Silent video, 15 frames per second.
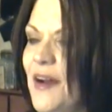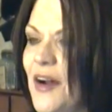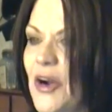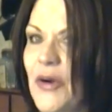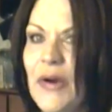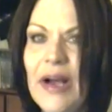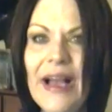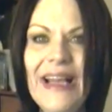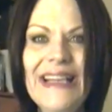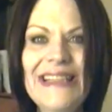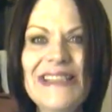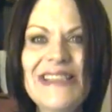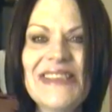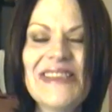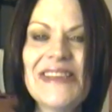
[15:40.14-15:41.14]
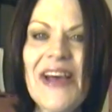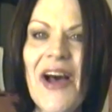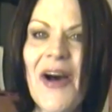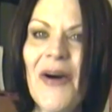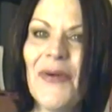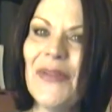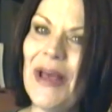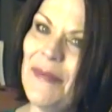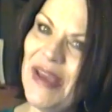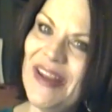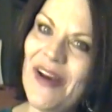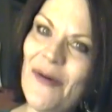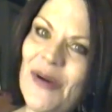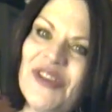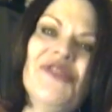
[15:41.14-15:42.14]
Alright, so let me
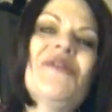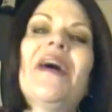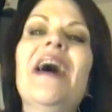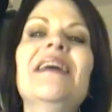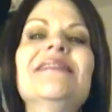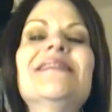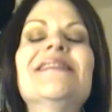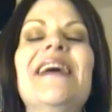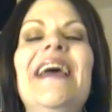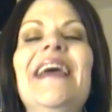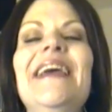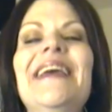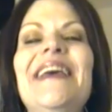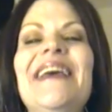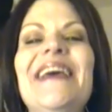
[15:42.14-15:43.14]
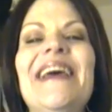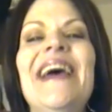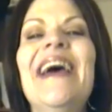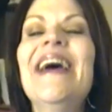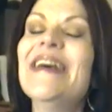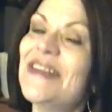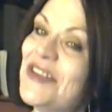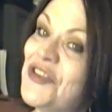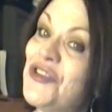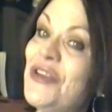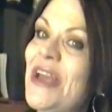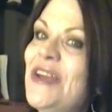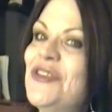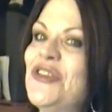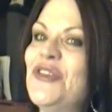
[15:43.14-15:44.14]
know what you guys think.
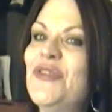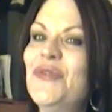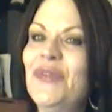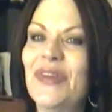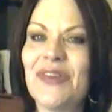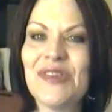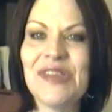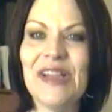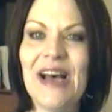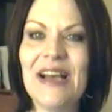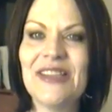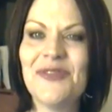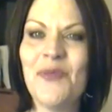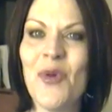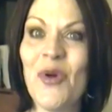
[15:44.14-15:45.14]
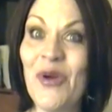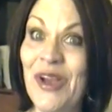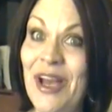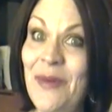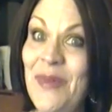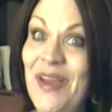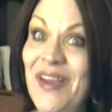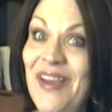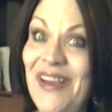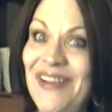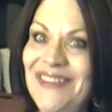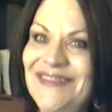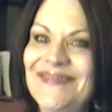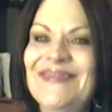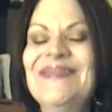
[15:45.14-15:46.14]
Stay tuned, there's lots more
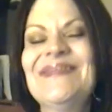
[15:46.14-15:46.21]
coming.